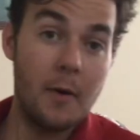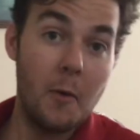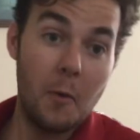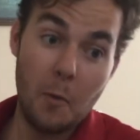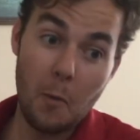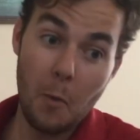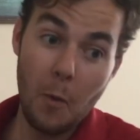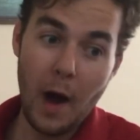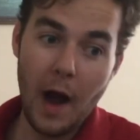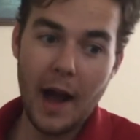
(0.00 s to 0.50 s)

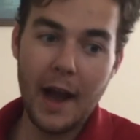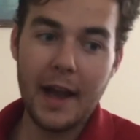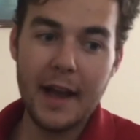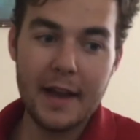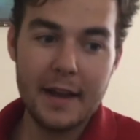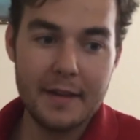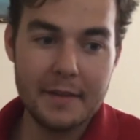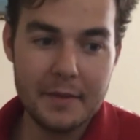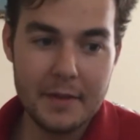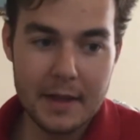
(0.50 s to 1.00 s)
Why?
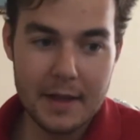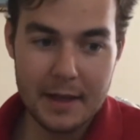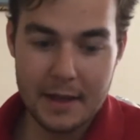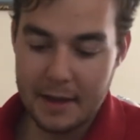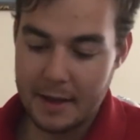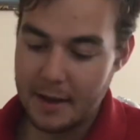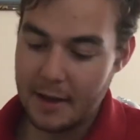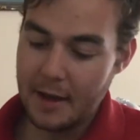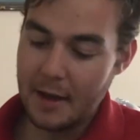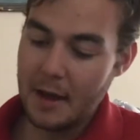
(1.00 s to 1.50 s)

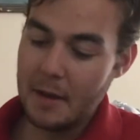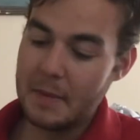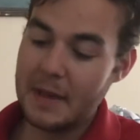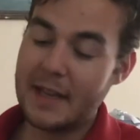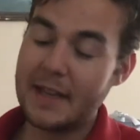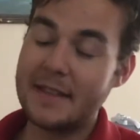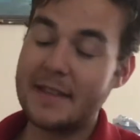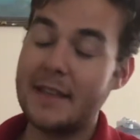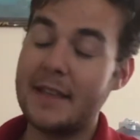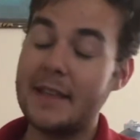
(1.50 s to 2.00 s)

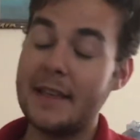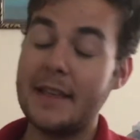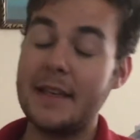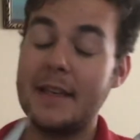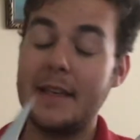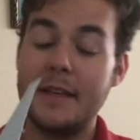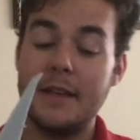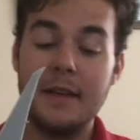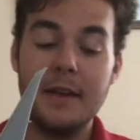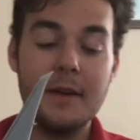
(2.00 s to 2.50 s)
Because
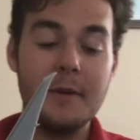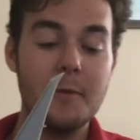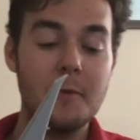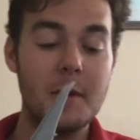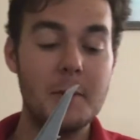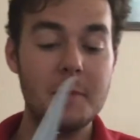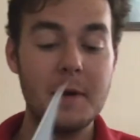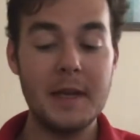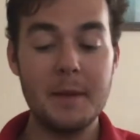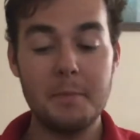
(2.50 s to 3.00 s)
when
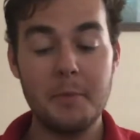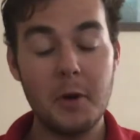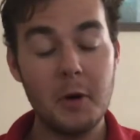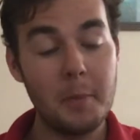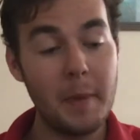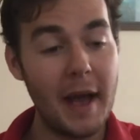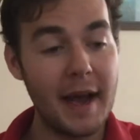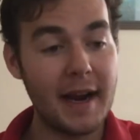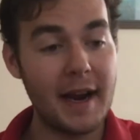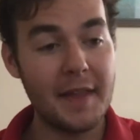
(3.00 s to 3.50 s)
we pull
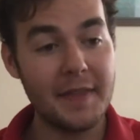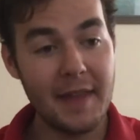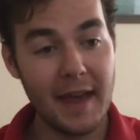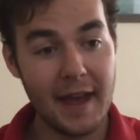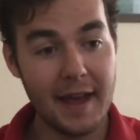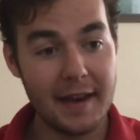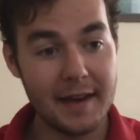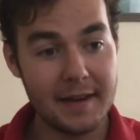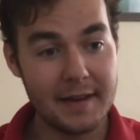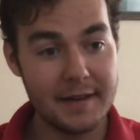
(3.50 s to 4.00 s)
back on
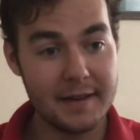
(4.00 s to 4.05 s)
that,